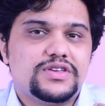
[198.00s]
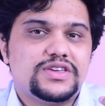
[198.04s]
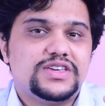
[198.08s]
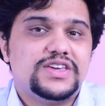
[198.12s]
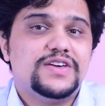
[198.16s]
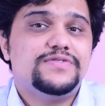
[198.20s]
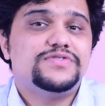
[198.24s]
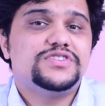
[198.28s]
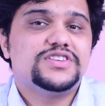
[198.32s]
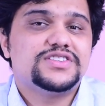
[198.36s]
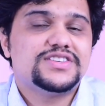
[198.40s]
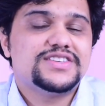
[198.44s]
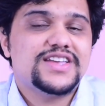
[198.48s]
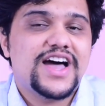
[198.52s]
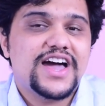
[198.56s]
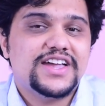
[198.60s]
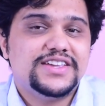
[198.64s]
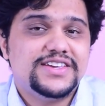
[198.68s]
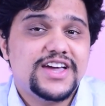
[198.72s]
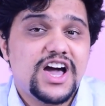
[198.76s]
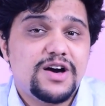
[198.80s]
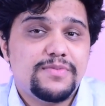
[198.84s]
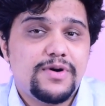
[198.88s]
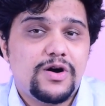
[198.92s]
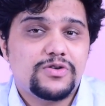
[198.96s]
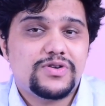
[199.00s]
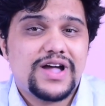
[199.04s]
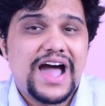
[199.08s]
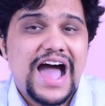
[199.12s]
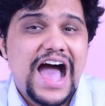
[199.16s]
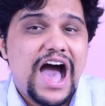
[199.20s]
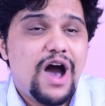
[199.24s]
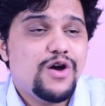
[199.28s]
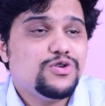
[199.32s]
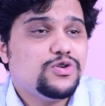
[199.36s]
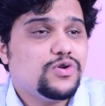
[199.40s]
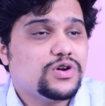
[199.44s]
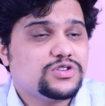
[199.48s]
gives us an idea about
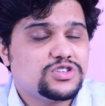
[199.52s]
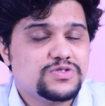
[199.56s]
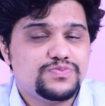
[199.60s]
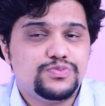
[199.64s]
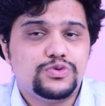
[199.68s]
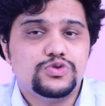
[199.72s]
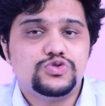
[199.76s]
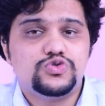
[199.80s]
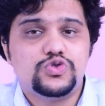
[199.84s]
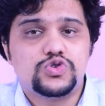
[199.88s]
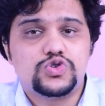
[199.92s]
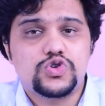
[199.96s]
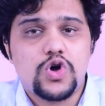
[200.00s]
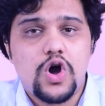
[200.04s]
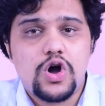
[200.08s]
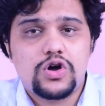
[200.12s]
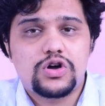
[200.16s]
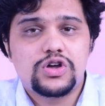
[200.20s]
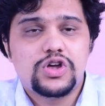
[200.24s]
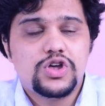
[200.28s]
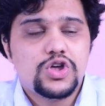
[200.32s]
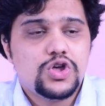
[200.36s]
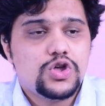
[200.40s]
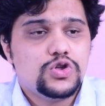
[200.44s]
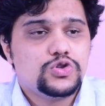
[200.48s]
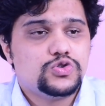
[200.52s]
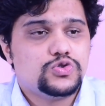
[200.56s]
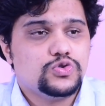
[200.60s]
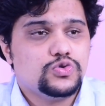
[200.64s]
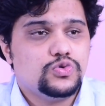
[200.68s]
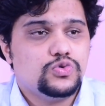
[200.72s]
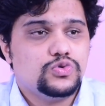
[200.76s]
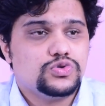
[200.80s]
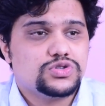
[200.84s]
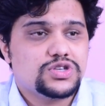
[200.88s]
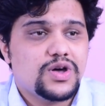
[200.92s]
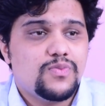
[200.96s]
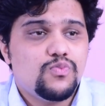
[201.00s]
how you are supposed to talk
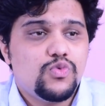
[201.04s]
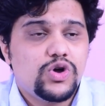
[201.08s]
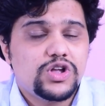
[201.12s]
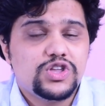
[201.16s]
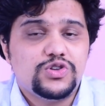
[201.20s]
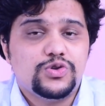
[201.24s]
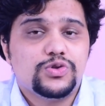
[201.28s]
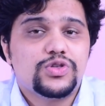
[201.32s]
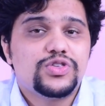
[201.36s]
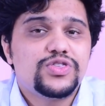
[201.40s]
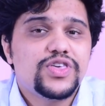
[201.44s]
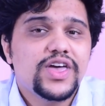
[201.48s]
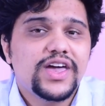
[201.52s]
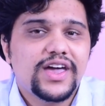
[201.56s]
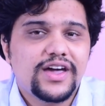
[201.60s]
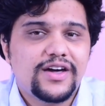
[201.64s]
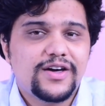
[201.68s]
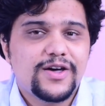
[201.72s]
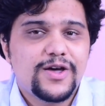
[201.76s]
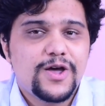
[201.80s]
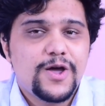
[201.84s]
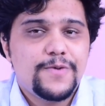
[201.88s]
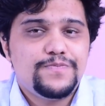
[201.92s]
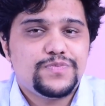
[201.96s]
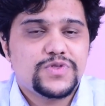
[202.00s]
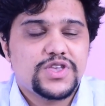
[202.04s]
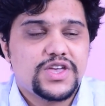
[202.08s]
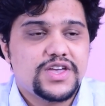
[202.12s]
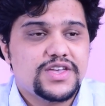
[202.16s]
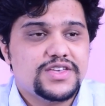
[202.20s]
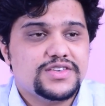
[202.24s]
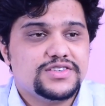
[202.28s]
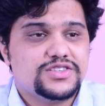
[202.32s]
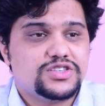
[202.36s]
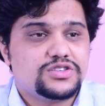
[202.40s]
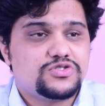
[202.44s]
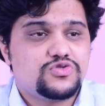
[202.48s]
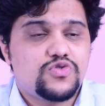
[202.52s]
to someone you think
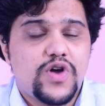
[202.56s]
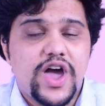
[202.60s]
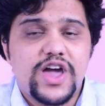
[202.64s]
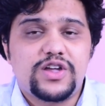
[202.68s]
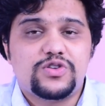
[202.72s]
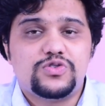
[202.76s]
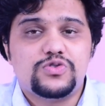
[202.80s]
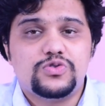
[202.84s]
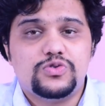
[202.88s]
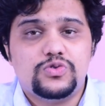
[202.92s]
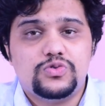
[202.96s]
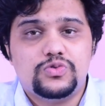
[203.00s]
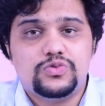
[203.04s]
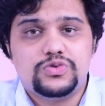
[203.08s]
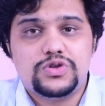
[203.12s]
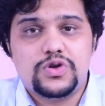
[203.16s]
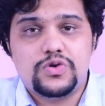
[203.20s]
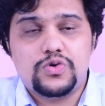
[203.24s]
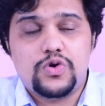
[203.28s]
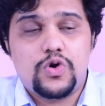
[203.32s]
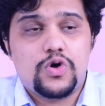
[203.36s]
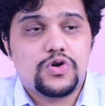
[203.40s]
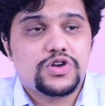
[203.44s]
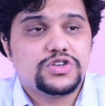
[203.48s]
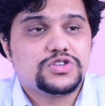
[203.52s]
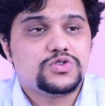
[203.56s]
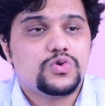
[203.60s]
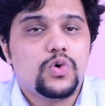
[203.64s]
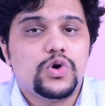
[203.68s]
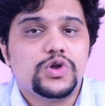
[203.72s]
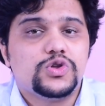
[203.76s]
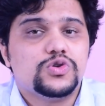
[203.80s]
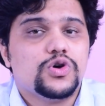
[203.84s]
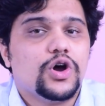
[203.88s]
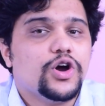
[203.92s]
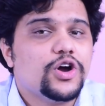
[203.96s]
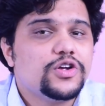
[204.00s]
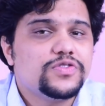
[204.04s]
is trying to, or is
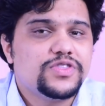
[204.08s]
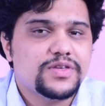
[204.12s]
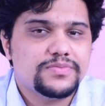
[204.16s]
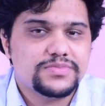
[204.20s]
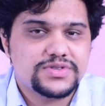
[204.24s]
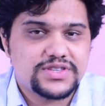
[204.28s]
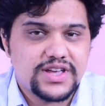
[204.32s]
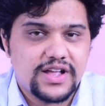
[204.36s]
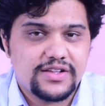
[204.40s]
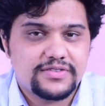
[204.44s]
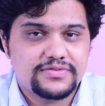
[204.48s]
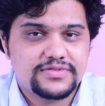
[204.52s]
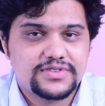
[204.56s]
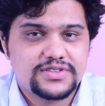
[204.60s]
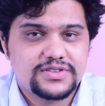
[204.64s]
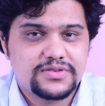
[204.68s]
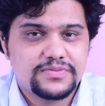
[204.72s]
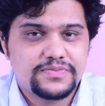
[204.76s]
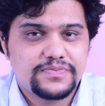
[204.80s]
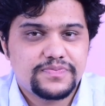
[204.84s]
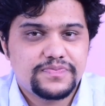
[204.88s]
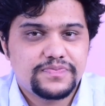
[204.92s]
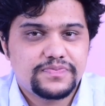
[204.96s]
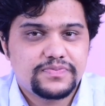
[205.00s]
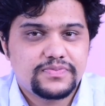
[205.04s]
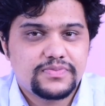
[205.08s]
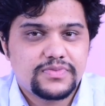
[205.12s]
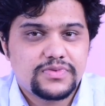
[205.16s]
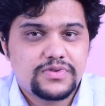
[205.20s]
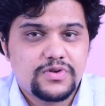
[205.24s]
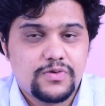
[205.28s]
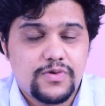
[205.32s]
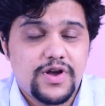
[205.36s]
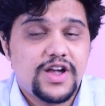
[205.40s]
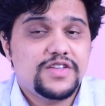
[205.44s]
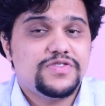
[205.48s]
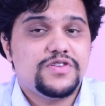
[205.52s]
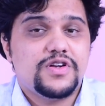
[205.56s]
going to hurt themselves.
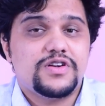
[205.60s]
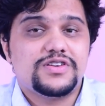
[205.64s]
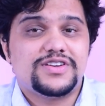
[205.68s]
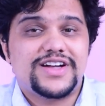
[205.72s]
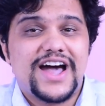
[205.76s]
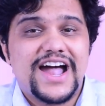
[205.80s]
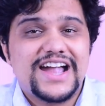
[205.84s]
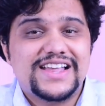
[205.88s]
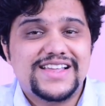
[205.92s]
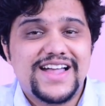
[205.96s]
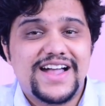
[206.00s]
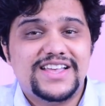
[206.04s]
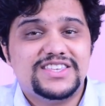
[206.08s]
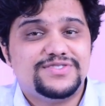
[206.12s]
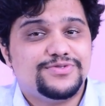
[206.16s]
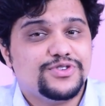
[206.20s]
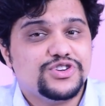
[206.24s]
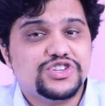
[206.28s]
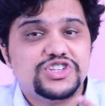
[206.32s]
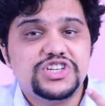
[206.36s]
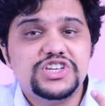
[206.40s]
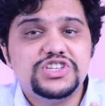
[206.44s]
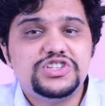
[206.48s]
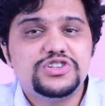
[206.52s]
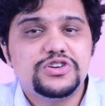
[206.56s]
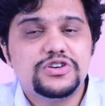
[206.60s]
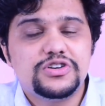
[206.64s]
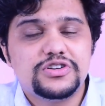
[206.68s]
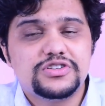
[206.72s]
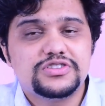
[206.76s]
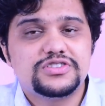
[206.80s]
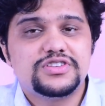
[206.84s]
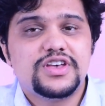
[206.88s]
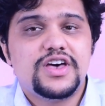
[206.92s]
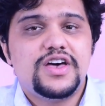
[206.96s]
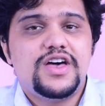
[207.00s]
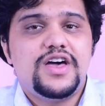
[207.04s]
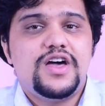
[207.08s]
Right? There are guidelines for
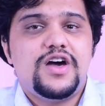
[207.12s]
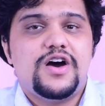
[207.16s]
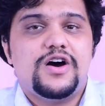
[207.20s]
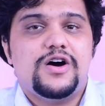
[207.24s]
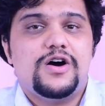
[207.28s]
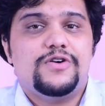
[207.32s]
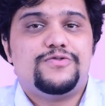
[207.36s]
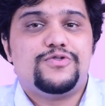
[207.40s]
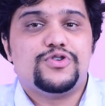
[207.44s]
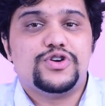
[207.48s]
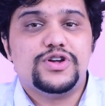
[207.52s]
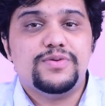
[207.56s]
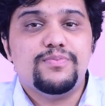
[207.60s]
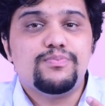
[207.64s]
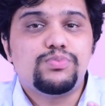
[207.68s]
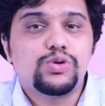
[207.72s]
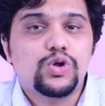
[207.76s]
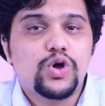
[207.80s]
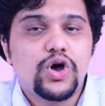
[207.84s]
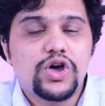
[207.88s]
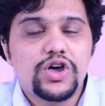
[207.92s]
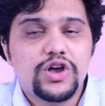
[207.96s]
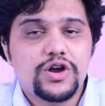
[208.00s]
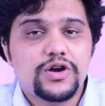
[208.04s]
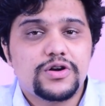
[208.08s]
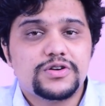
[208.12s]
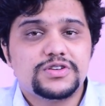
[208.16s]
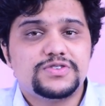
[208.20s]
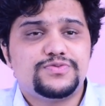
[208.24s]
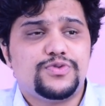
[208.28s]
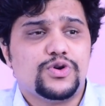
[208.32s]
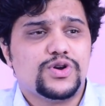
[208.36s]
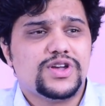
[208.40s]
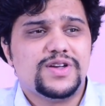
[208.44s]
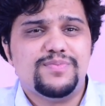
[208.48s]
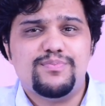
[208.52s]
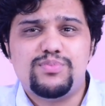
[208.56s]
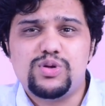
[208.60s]
teachers, for employers,
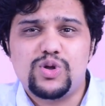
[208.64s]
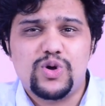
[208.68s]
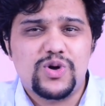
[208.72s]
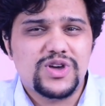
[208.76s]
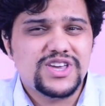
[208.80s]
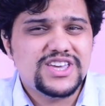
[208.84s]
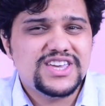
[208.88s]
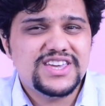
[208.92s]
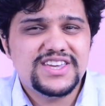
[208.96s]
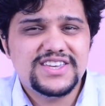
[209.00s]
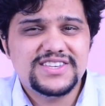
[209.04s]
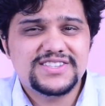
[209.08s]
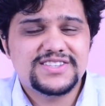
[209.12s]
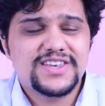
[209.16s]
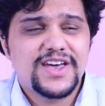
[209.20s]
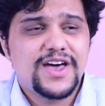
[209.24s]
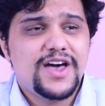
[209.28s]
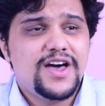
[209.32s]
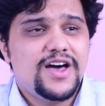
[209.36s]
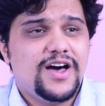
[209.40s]
for employees,